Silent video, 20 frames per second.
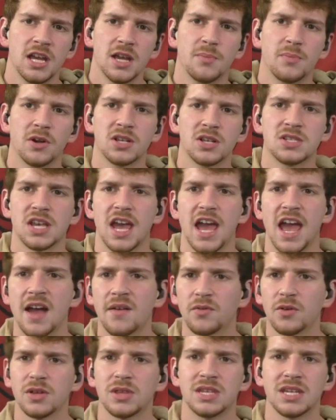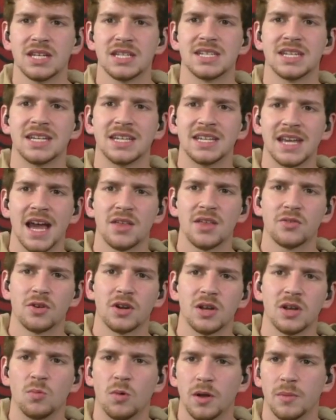It brings everything together
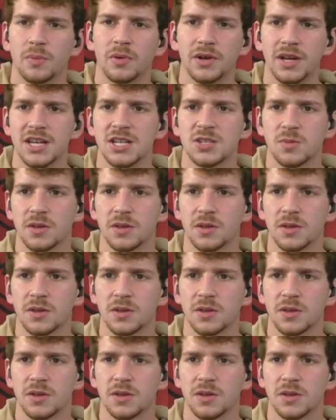in one place,